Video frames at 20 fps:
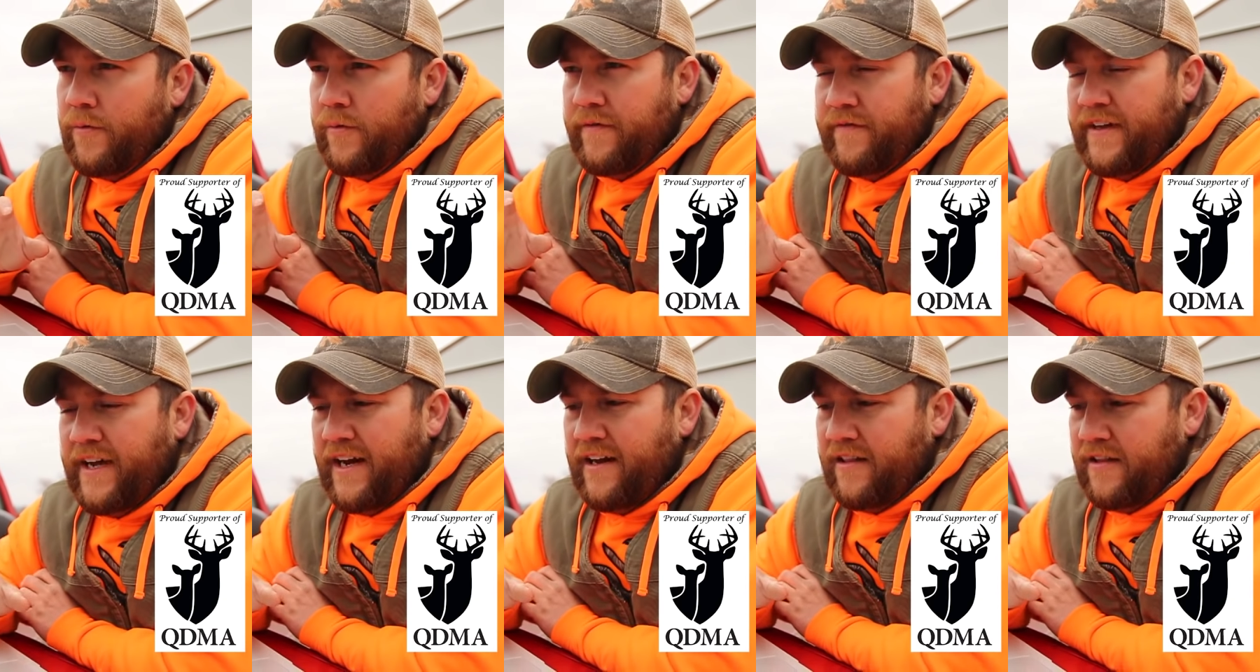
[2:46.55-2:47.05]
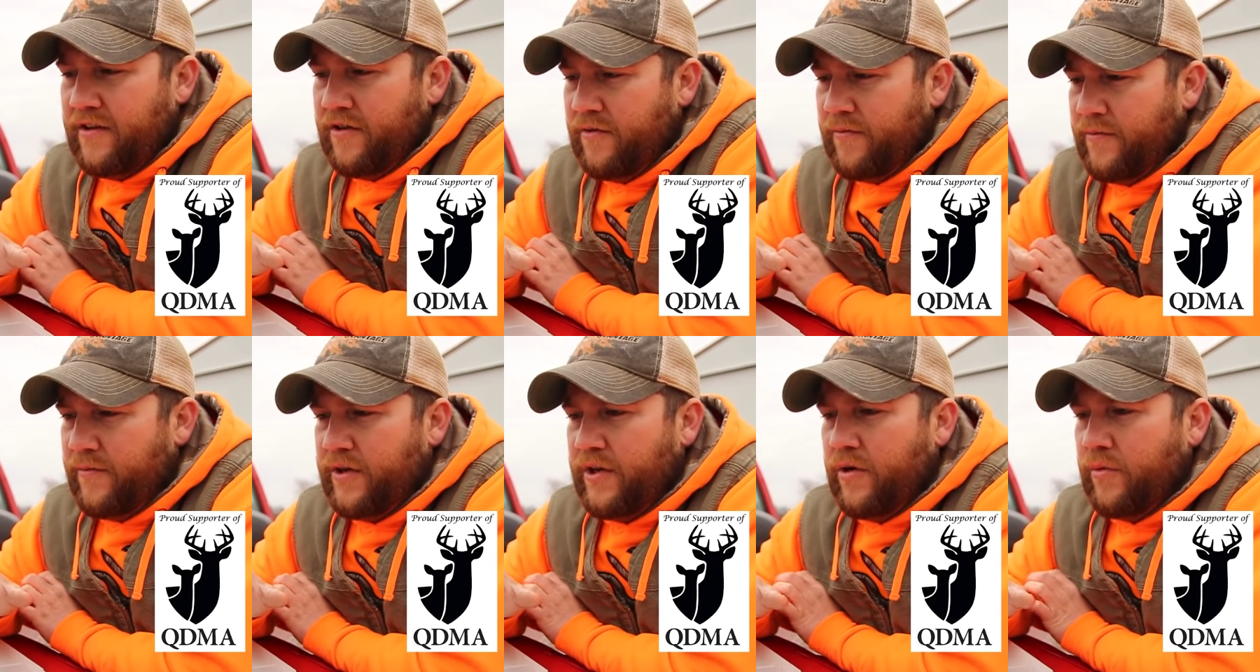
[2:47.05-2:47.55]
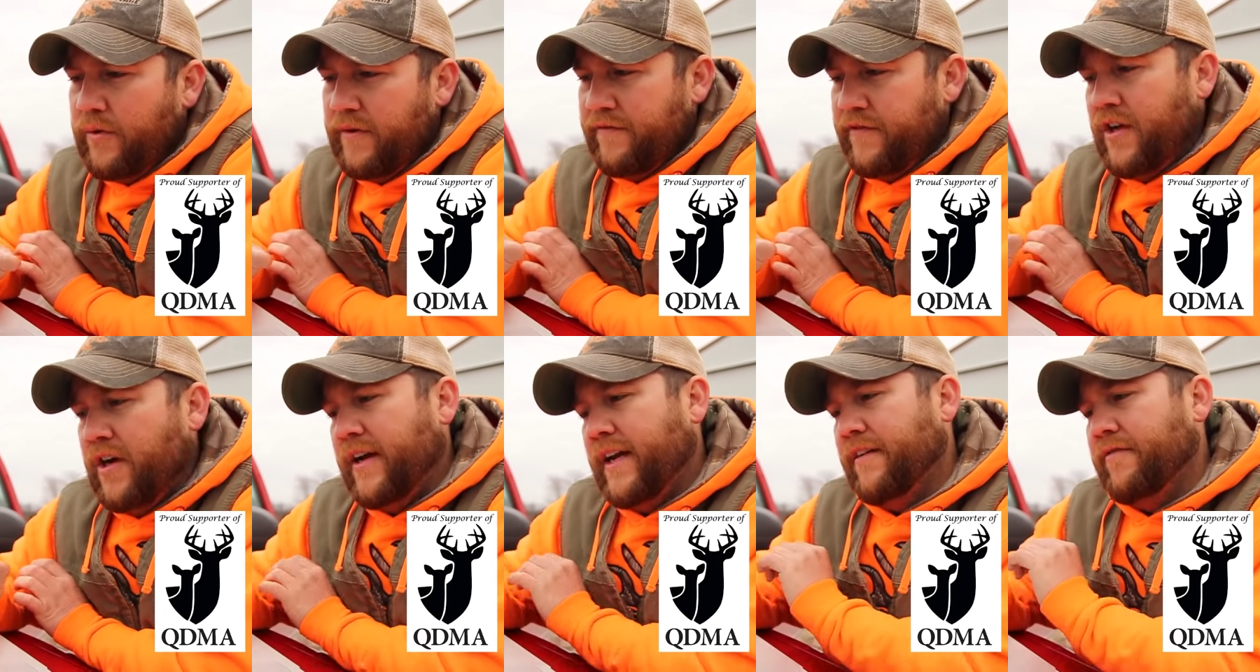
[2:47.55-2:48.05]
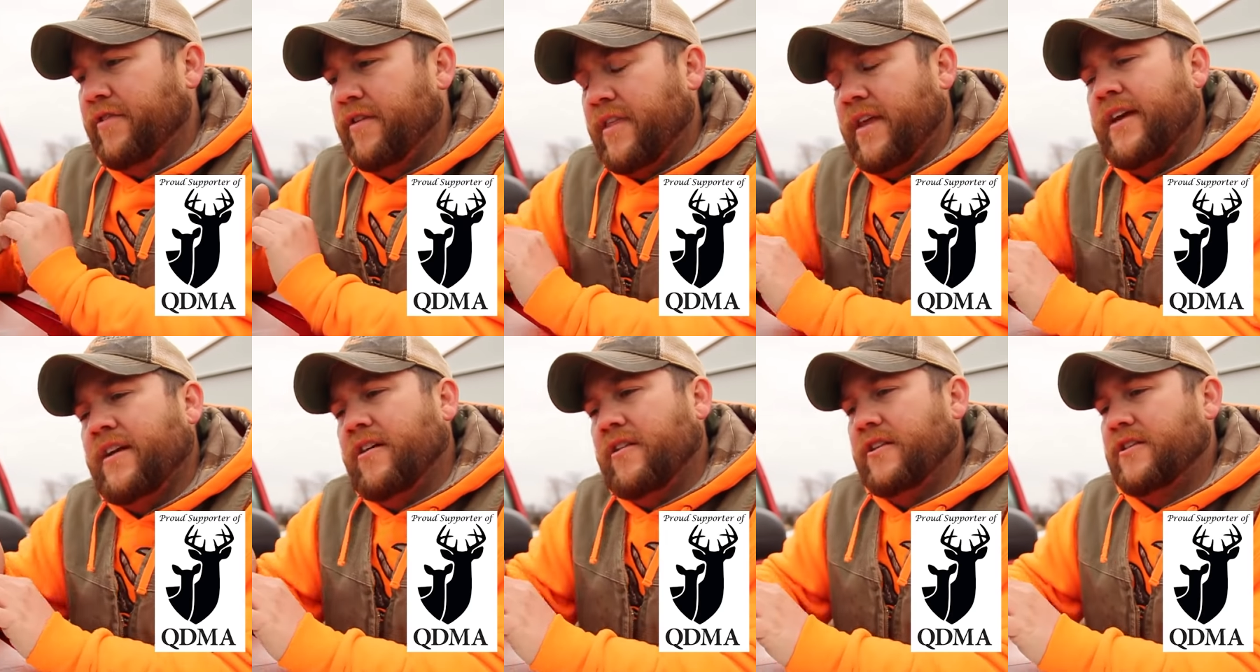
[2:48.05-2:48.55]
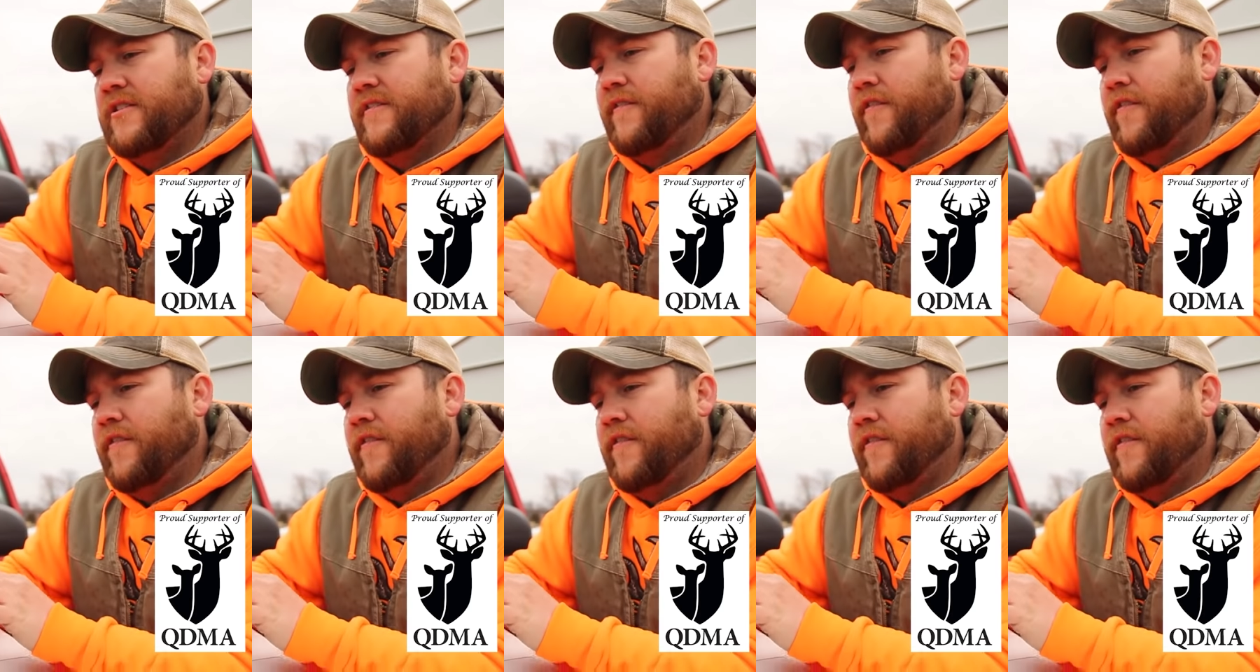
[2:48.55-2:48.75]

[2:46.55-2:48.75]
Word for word: We've got a little, you know, we've done everything on this